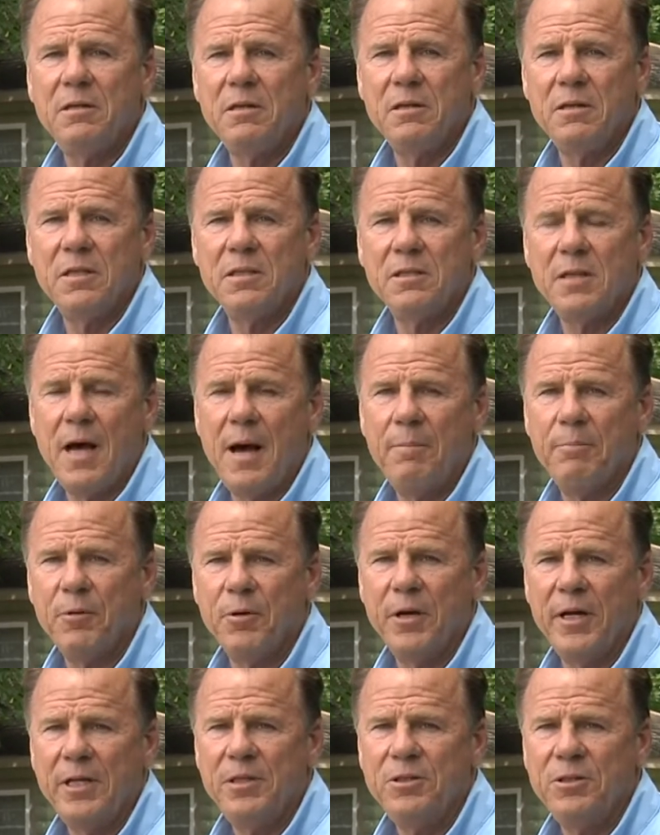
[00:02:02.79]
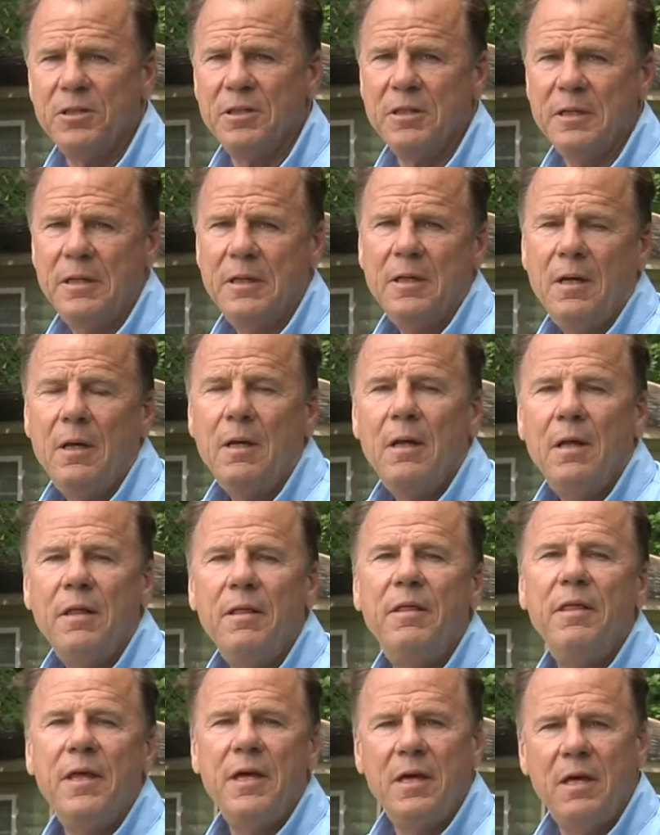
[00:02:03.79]
to this operation. Yes.
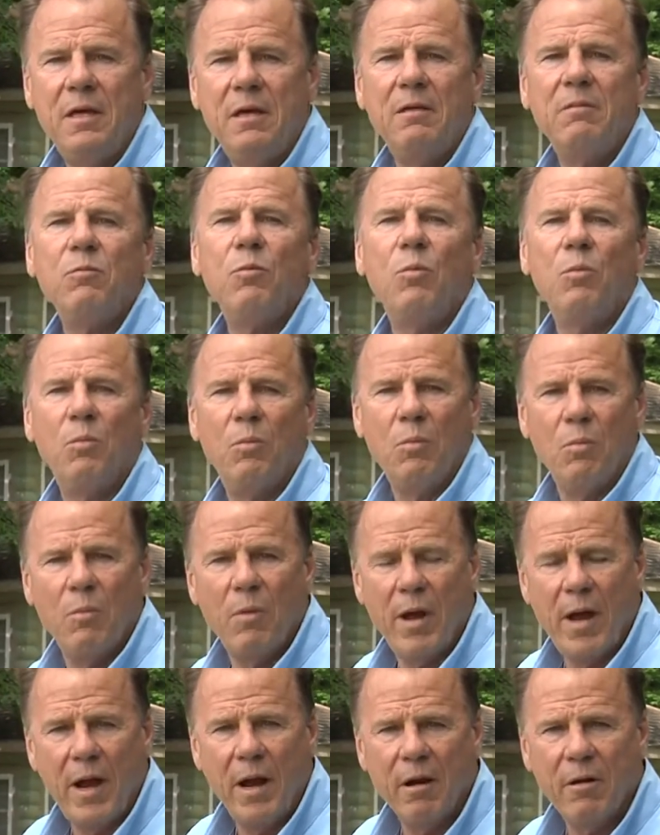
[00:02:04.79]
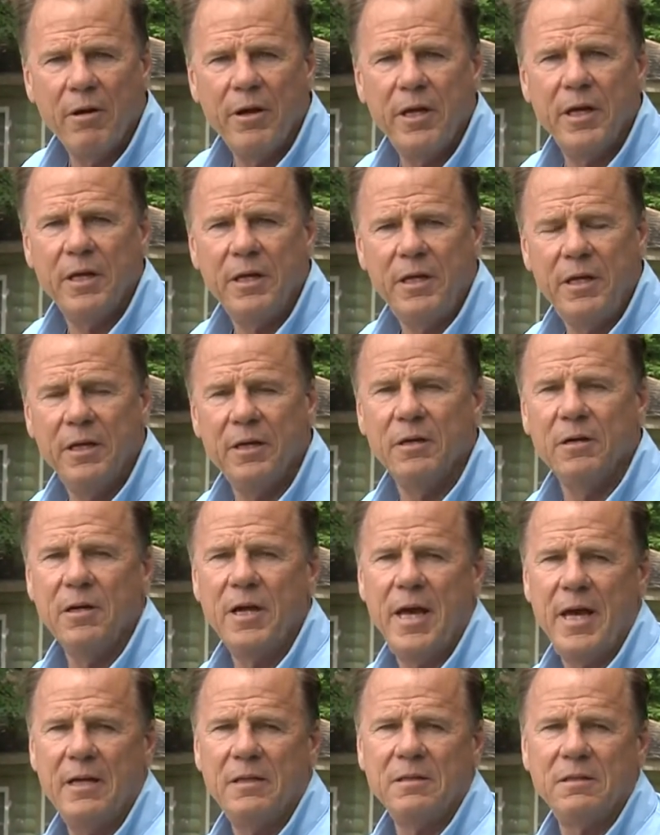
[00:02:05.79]
The area here
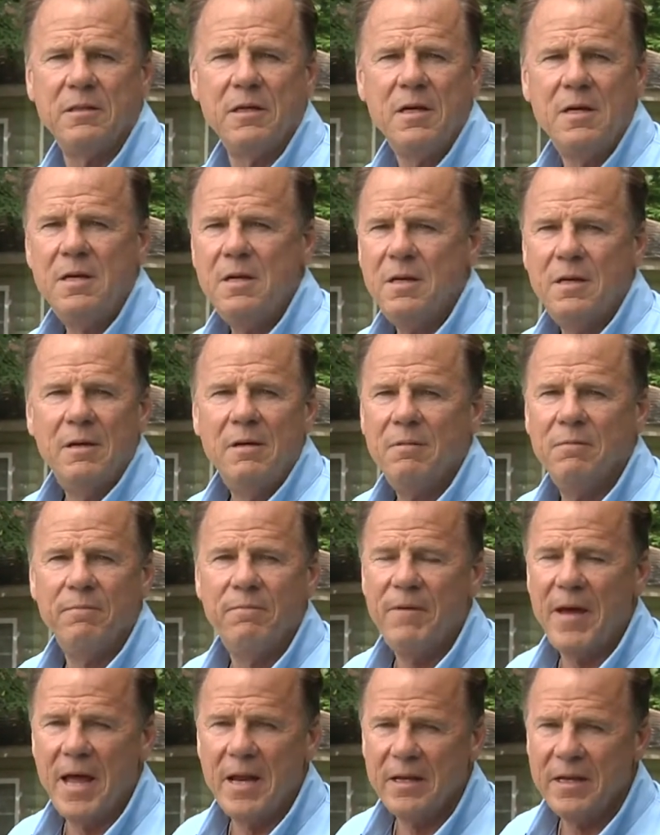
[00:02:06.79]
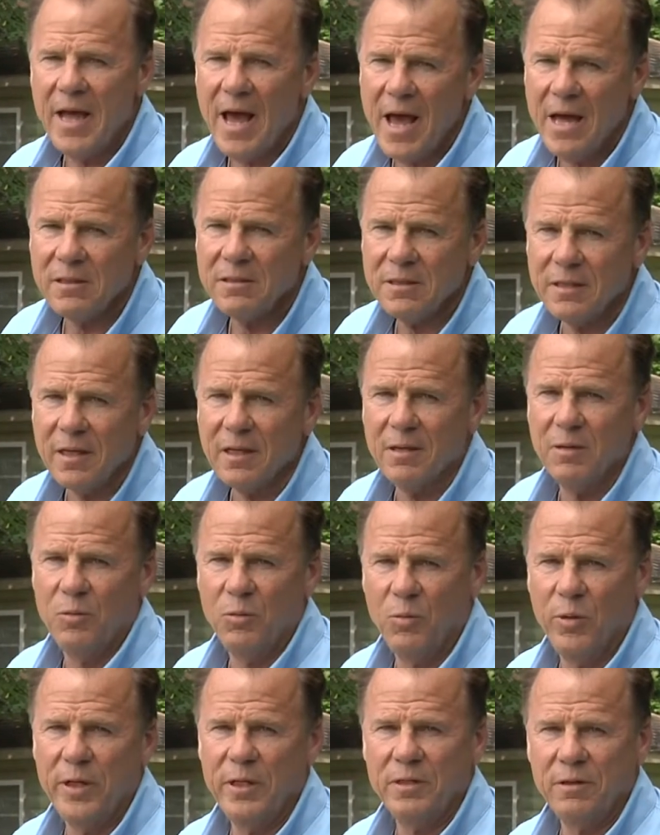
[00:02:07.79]
has fantastic
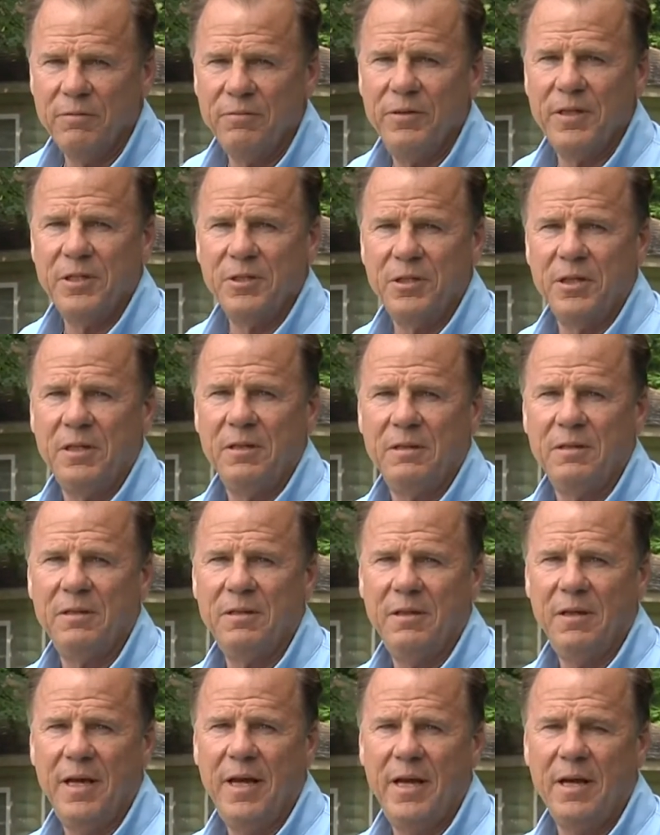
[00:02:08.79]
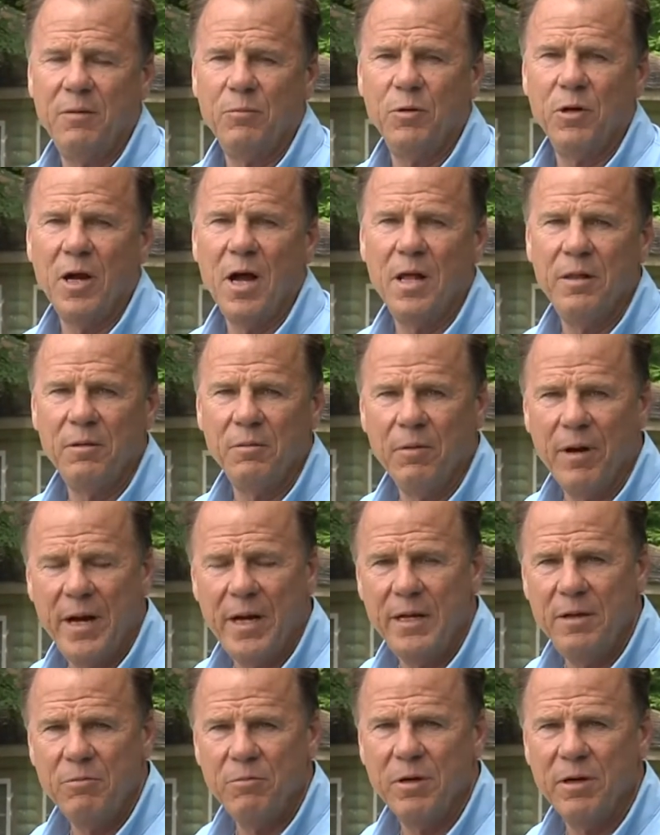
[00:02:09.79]
winter fishing. and we're on the
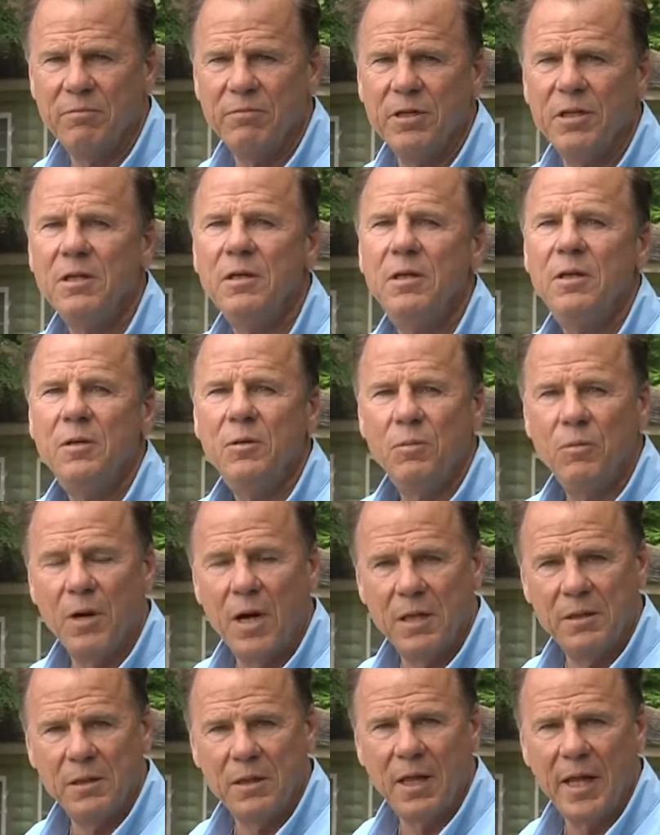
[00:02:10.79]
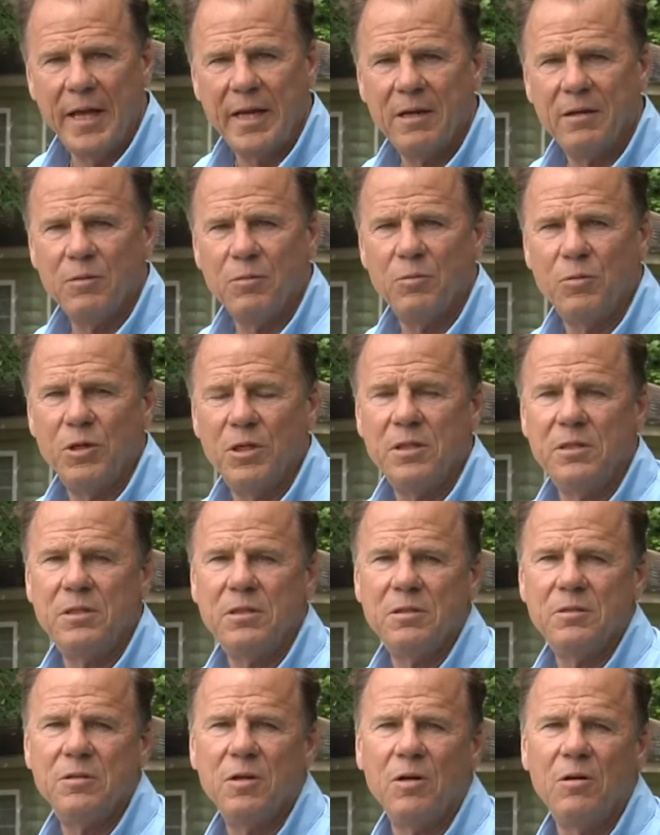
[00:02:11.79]
Rainy River. We're on the Lake of the Woods,
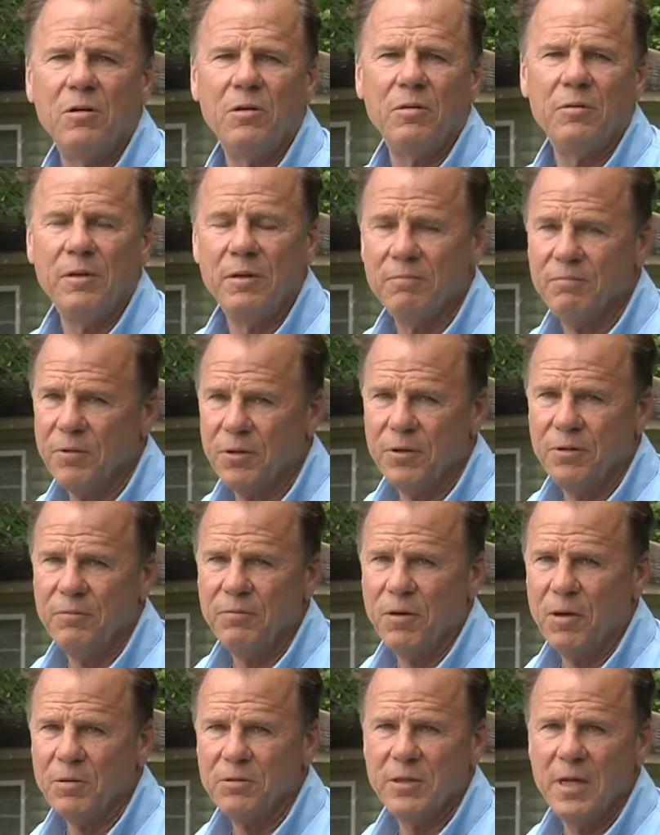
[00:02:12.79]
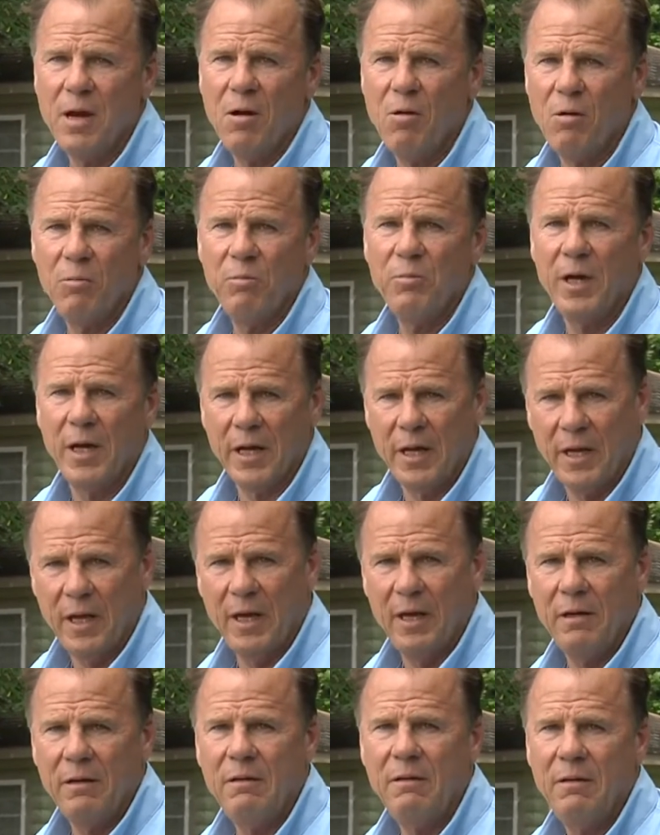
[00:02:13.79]
so for you folks at home,
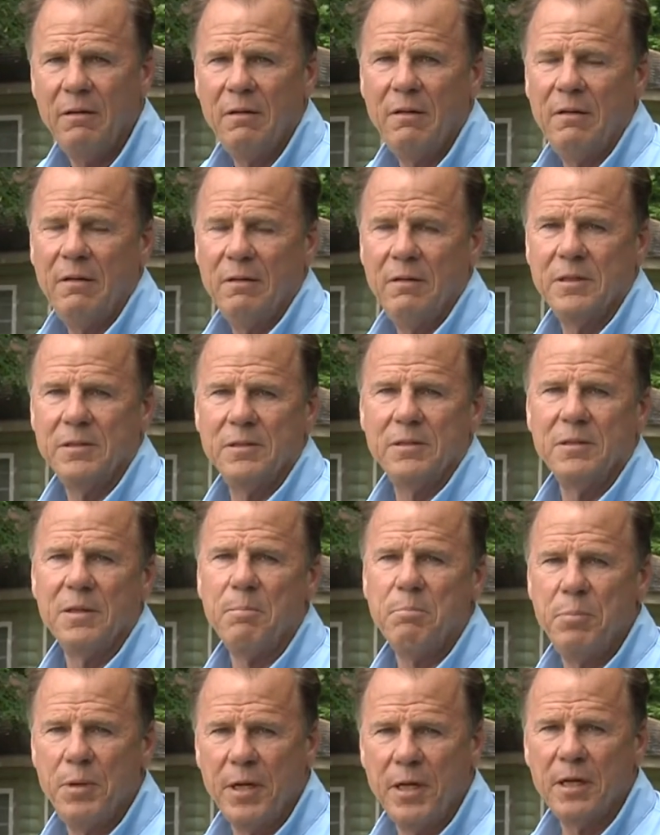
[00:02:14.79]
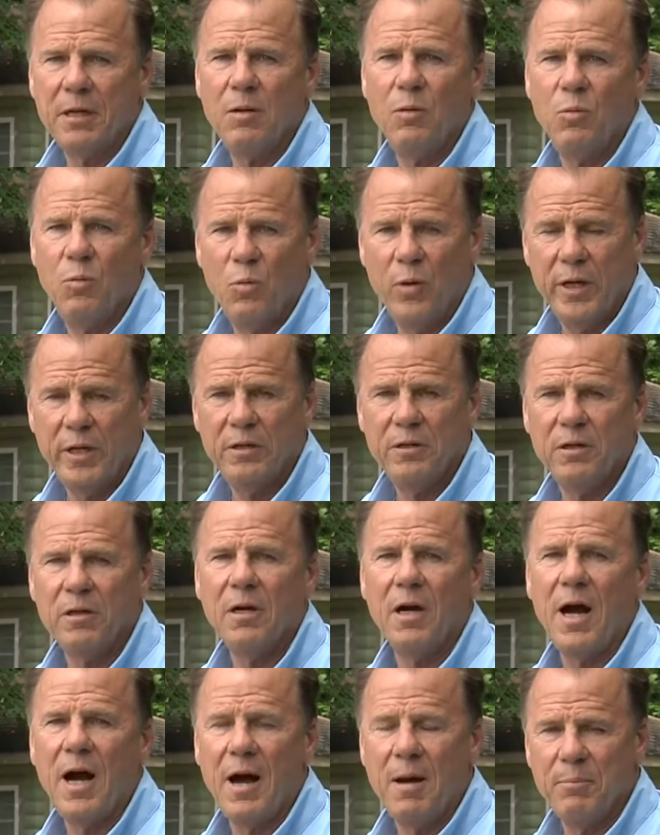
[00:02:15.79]
again, this is a big
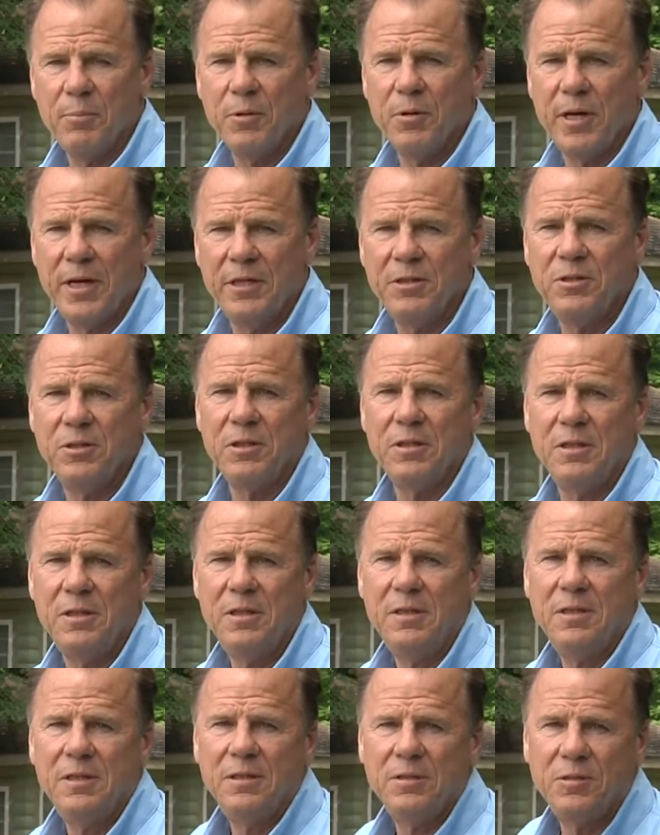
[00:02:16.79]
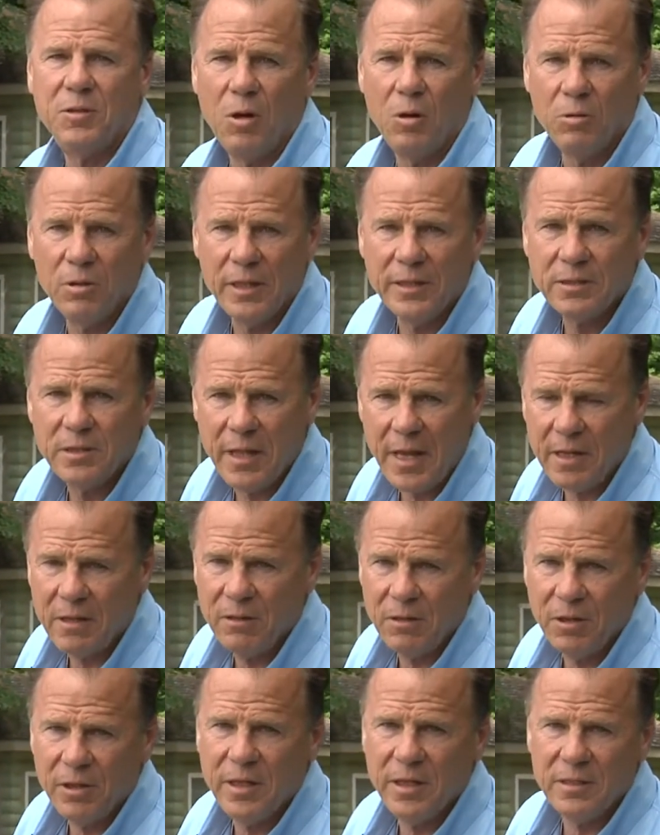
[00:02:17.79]
winter operation. So let's take a
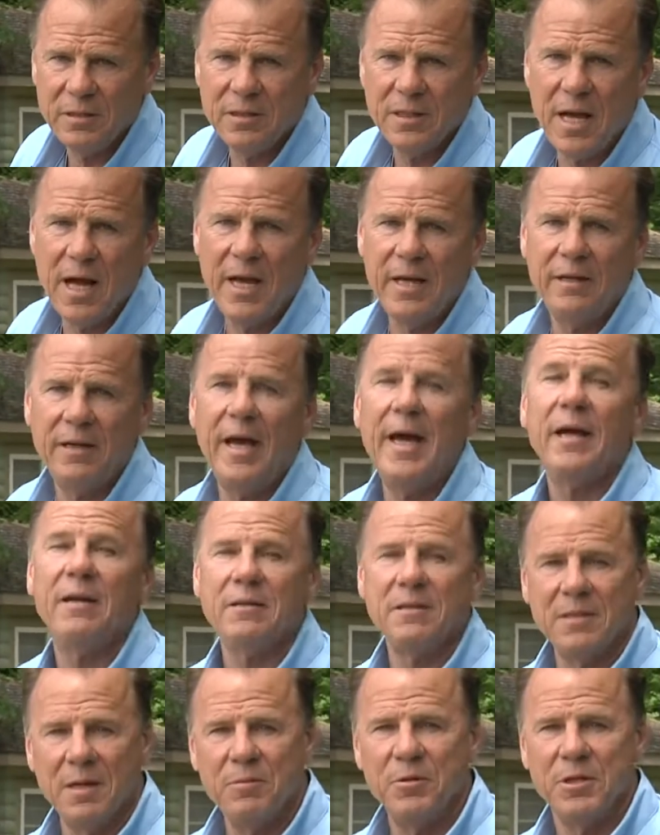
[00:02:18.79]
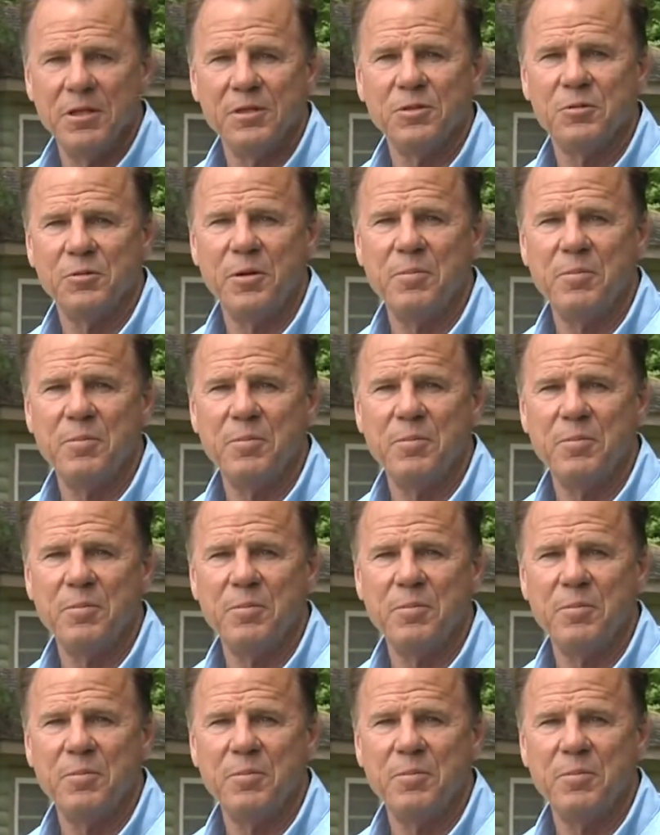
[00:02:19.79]
look inside at some of this